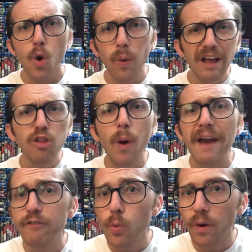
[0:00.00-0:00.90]
Well, hello
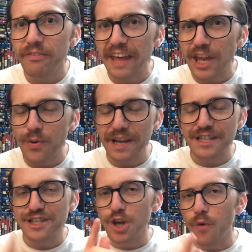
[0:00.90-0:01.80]
everyone. Thank you again
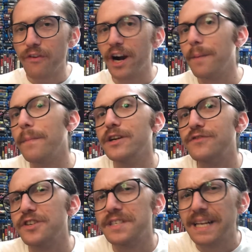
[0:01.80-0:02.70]
so very much
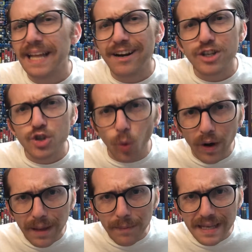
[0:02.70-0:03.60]
for sitting down and
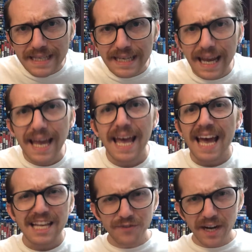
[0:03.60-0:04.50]
joining me today.
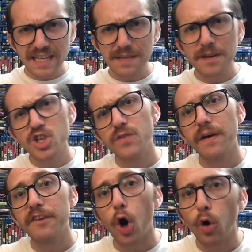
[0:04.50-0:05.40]
It's very nice to meet you if I
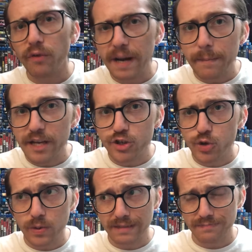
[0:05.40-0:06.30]
haven't already met
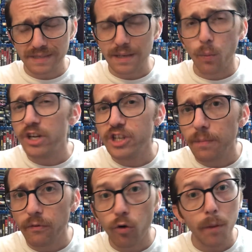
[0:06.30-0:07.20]
you in some way, shape,
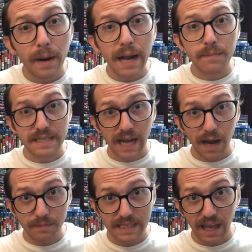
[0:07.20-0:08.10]
or form. My name is
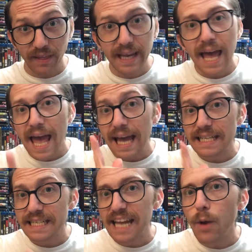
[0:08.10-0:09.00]
Tom Selleck, and
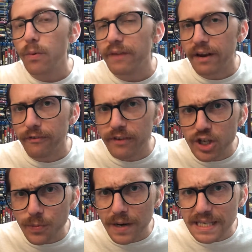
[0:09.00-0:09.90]
today we've got a
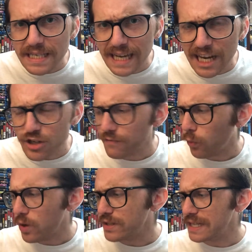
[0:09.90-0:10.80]
feature presentation
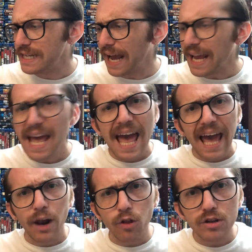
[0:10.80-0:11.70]
for you today.
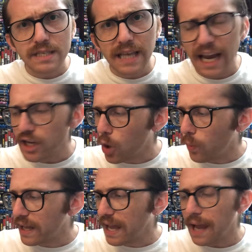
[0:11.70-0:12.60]
And a little side note,
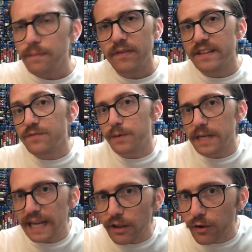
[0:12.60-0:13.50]
when it came to this
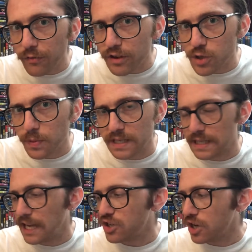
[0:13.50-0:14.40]
particular feature
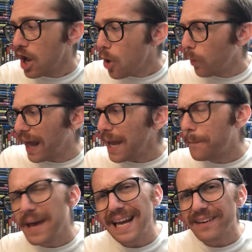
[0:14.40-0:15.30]
presentation, when I
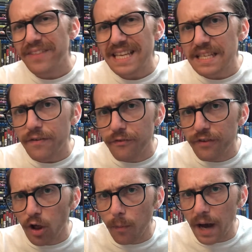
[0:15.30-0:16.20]
had picked this
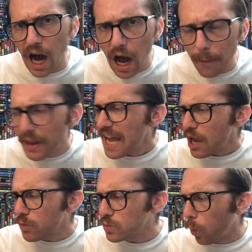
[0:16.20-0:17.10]
film up,
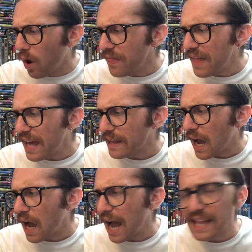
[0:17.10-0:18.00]
it was one that
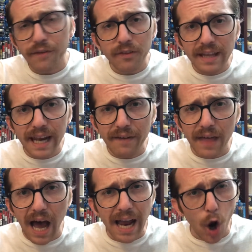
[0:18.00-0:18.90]
I definitely did have the
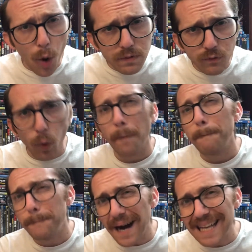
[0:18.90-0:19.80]
high hopes for,
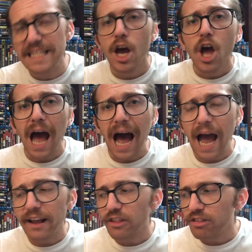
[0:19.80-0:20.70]
but
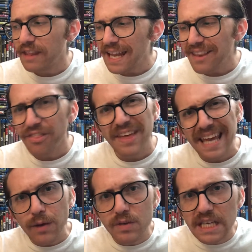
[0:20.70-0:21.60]
I didn't
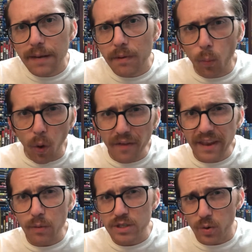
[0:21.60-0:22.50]
think it was going to be one
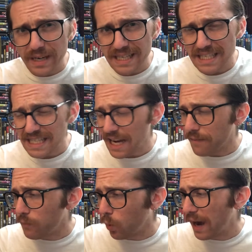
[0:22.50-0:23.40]
that I was going to stick
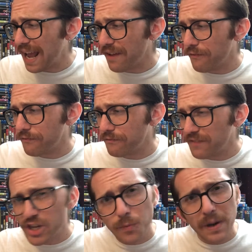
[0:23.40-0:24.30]
for a
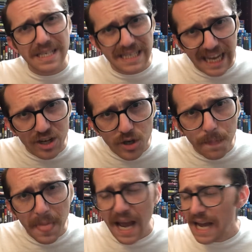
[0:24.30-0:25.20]
feature
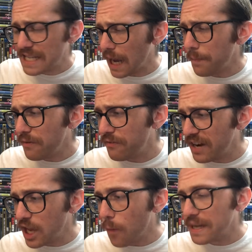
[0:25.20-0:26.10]
presentation type of
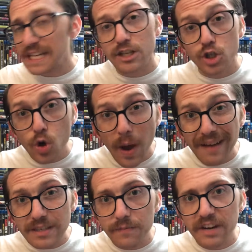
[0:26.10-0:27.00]
video, because I do
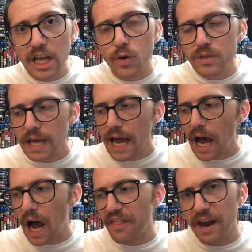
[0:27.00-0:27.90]
have some videos
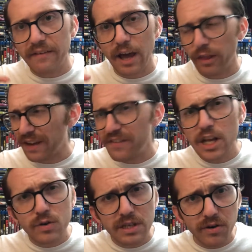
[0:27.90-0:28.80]
that I've got, like a
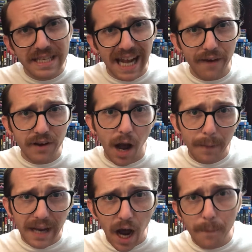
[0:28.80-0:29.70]
video series that I have
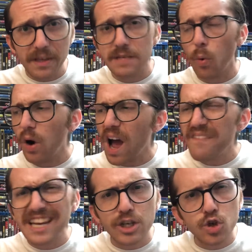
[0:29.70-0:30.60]
coming up that's more of
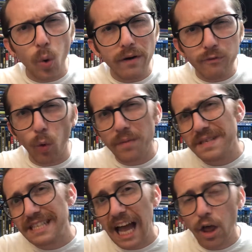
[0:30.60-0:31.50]
a short form
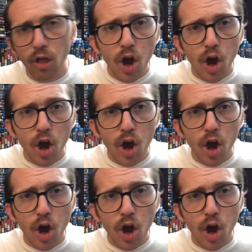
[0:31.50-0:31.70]
style